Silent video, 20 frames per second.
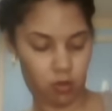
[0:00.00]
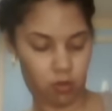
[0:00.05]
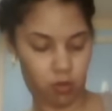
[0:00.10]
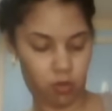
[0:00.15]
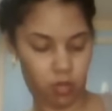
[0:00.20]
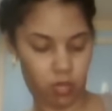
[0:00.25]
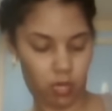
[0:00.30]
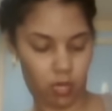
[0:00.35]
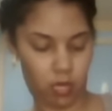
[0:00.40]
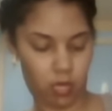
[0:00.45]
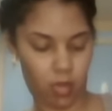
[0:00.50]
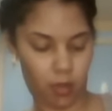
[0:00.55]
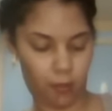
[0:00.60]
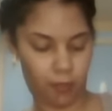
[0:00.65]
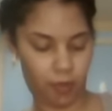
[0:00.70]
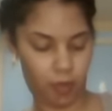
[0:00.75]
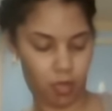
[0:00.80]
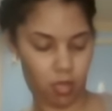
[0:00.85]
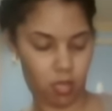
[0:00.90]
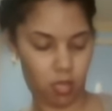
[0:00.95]
quarter
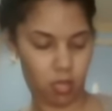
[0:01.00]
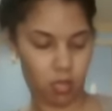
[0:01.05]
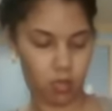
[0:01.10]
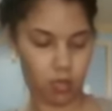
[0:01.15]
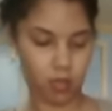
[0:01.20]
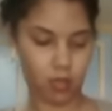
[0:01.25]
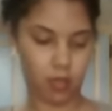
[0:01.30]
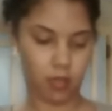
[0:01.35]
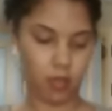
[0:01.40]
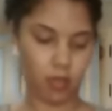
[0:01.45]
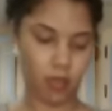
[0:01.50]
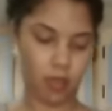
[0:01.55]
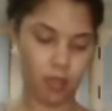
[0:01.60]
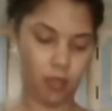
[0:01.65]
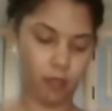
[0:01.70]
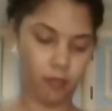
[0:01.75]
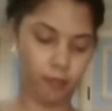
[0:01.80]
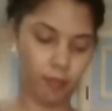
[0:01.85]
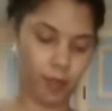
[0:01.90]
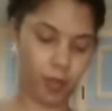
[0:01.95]
cup
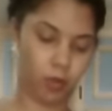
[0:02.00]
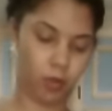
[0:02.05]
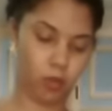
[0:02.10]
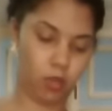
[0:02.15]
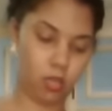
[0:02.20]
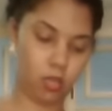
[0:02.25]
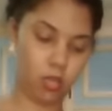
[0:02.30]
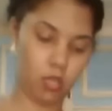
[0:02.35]
of milk.